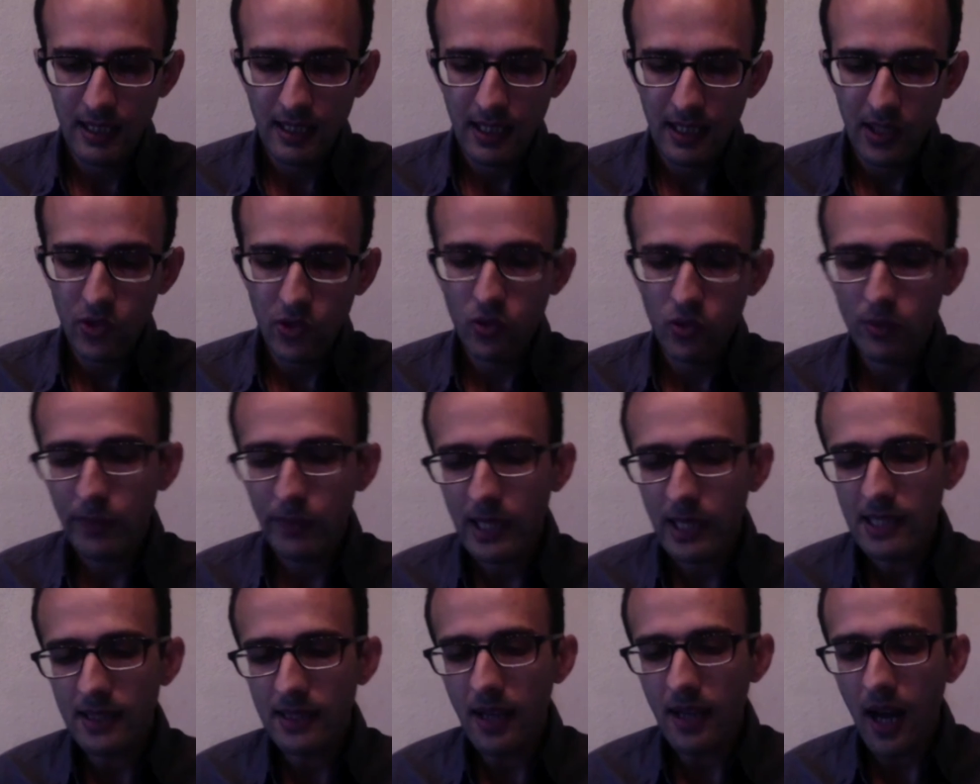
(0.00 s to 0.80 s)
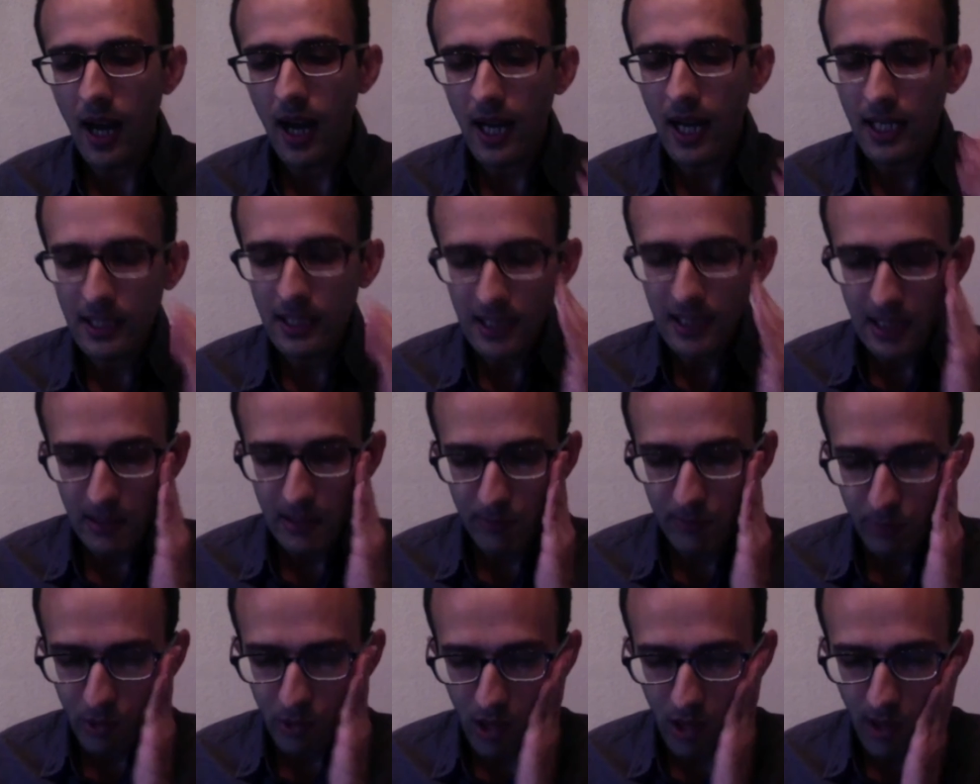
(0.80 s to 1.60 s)
It remains highly
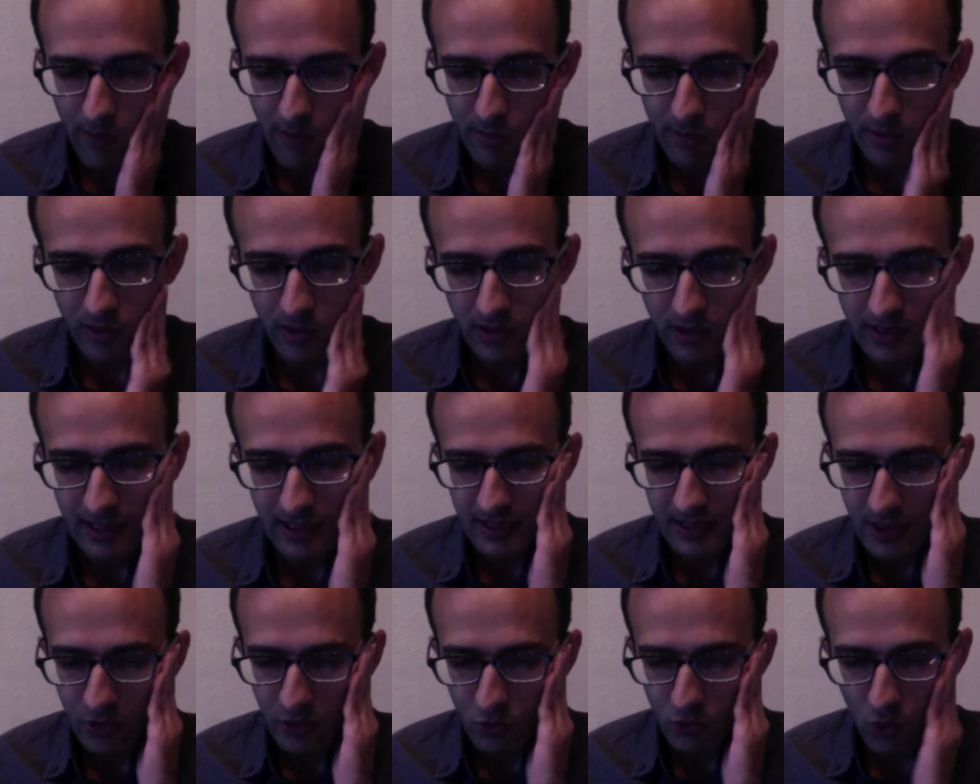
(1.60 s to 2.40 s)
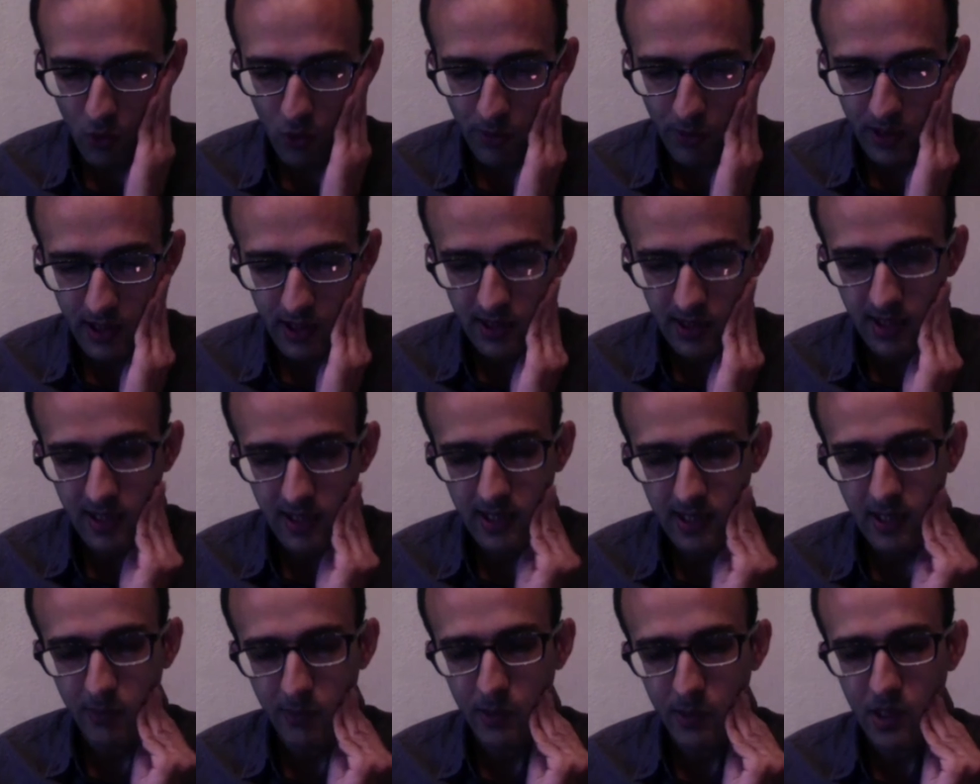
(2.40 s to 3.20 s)
improbable a robust
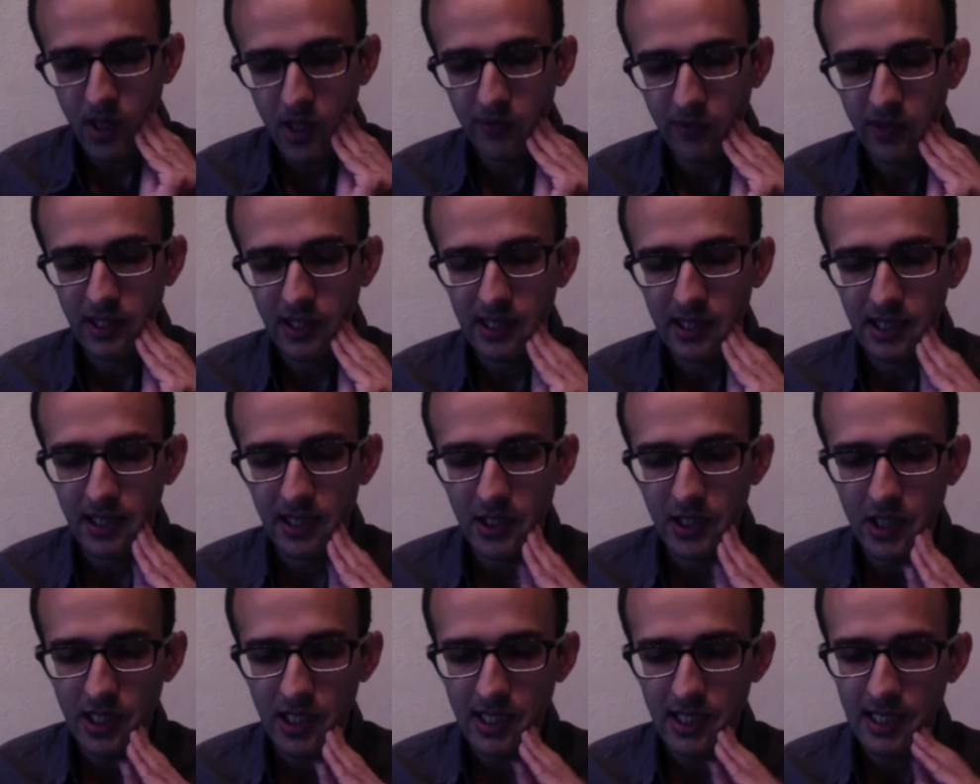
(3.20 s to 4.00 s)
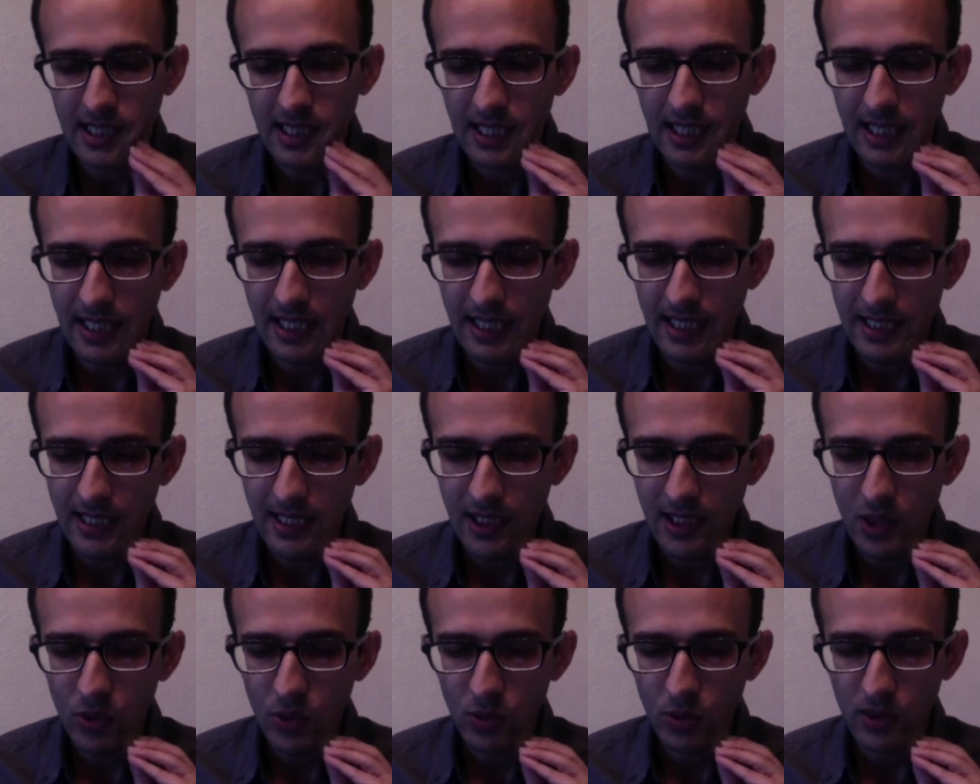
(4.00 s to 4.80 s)
conception of intelligence can
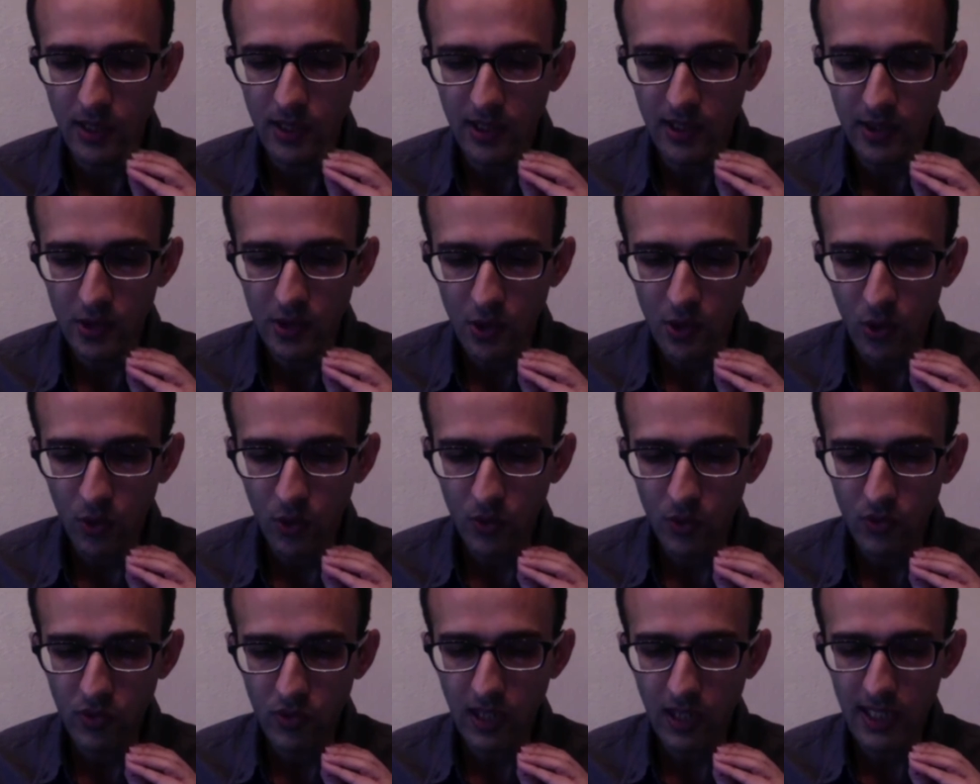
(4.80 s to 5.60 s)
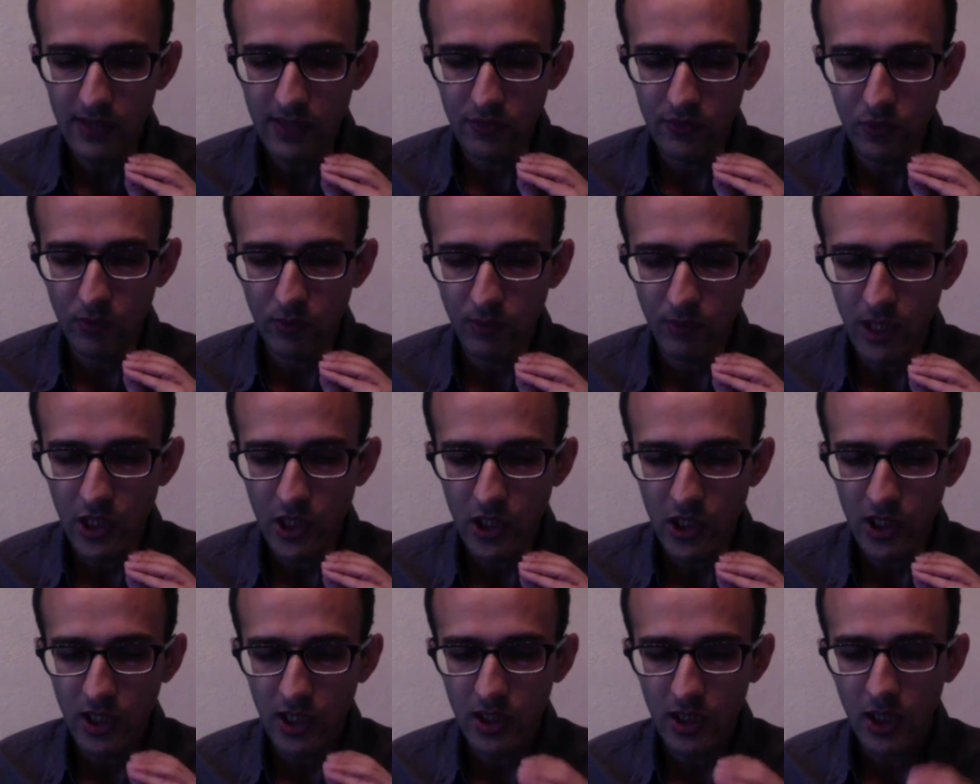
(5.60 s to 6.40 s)
execute its own
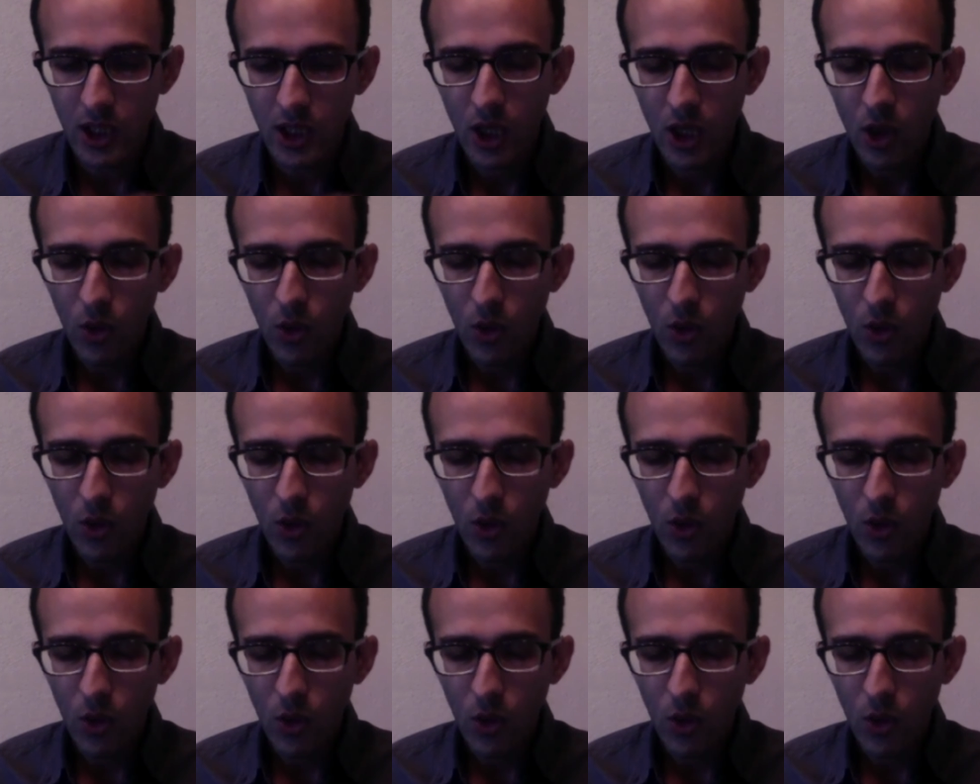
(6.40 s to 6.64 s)
transformation